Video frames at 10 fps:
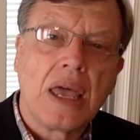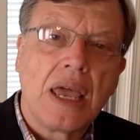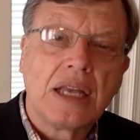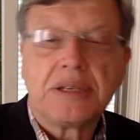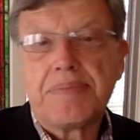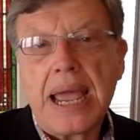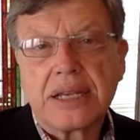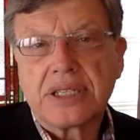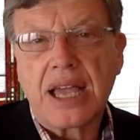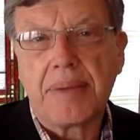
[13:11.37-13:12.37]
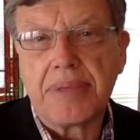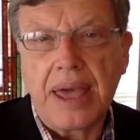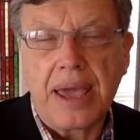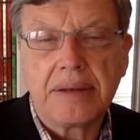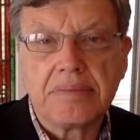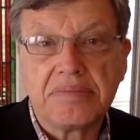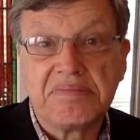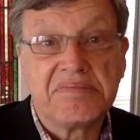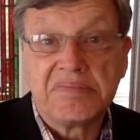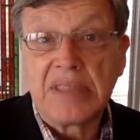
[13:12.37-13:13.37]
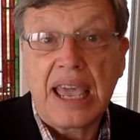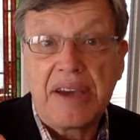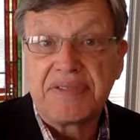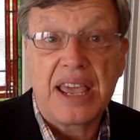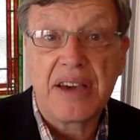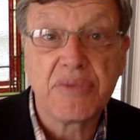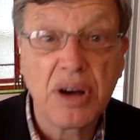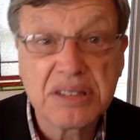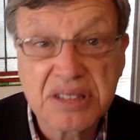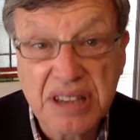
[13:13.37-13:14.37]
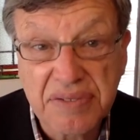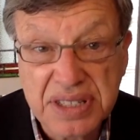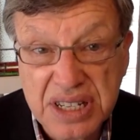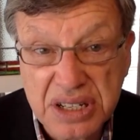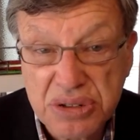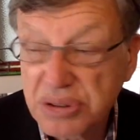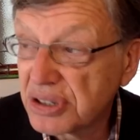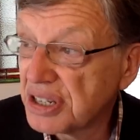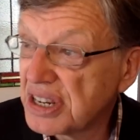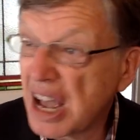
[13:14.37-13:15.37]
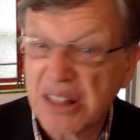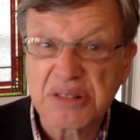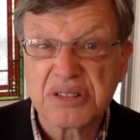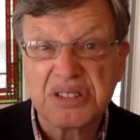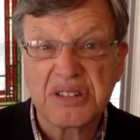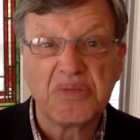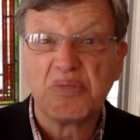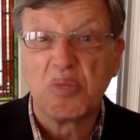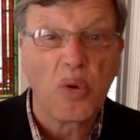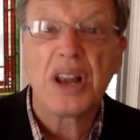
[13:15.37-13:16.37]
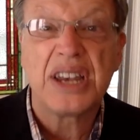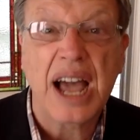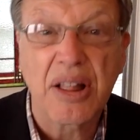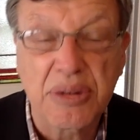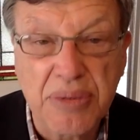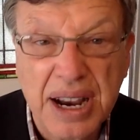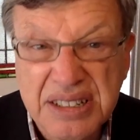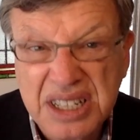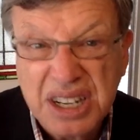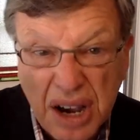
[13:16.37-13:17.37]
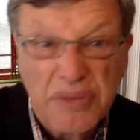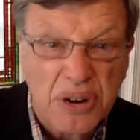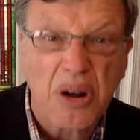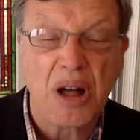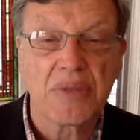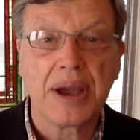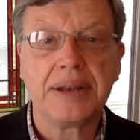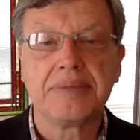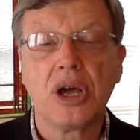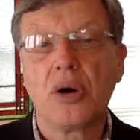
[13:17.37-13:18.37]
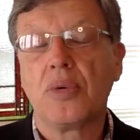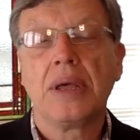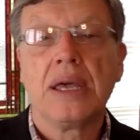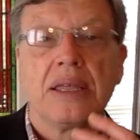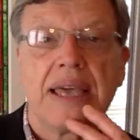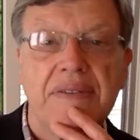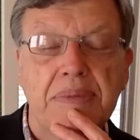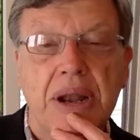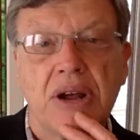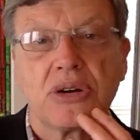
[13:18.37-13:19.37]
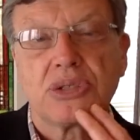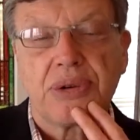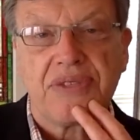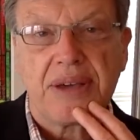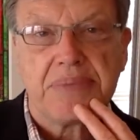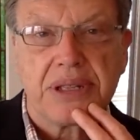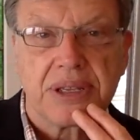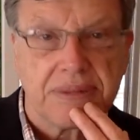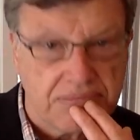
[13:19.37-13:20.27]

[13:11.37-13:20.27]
And to backstop that, they have to have what? $17 trillion and $1, right? To cover it all, right? No, they have about $125 billion.